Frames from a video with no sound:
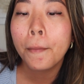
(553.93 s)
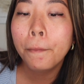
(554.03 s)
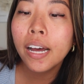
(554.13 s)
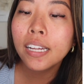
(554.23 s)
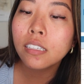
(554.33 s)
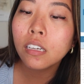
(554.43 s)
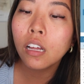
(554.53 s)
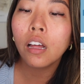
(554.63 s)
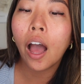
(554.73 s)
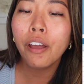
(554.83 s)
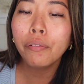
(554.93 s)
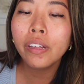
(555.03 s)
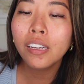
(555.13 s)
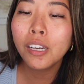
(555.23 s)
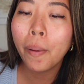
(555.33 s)
But I only
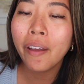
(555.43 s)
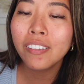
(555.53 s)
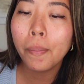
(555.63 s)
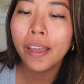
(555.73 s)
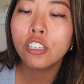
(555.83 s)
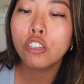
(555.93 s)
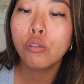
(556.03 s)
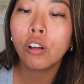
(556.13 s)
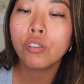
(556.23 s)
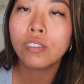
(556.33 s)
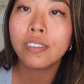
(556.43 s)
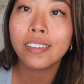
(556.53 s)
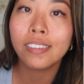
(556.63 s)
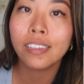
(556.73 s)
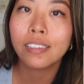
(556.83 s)
ended up having to pay
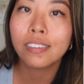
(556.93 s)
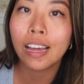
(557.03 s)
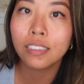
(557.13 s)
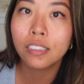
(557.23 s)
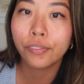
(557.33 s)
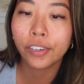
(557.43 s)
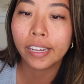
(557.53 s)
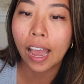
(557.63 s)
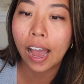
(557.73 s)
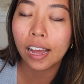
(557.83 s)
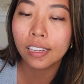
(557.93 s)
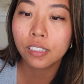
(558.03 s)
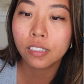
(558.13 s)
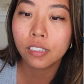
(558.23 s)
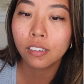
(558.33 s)
$2.66 for
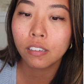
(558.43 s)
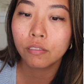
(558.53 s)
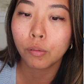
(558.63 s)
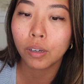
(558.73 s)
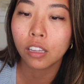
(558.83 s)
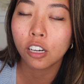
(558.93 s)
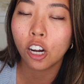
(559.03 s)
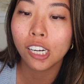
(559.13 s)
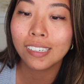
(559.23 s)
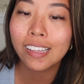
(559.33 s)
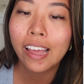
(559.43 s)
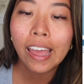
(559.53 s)
gas for one of the cars.